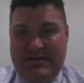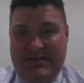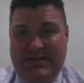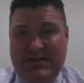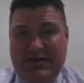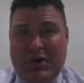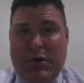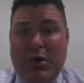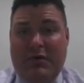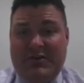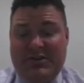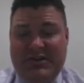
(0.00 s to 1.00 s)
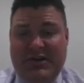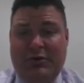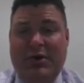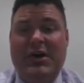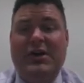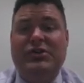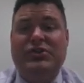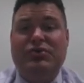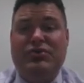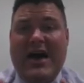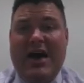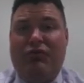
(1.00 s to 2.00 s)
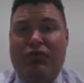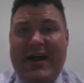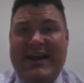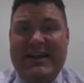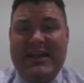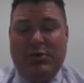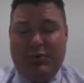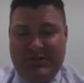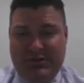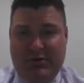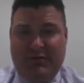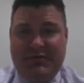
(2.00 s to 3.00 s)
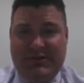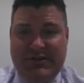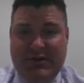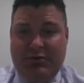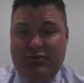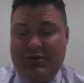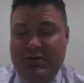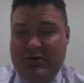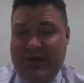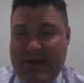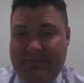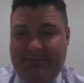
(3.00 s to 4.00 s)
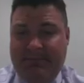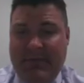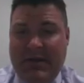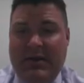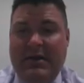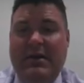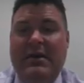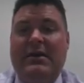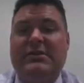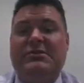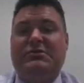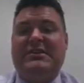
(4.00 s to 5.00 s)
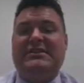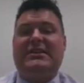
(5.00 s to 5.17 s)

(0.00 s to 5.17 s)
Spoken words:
0 over 0. Do not write equals 0 over 0, okay? So since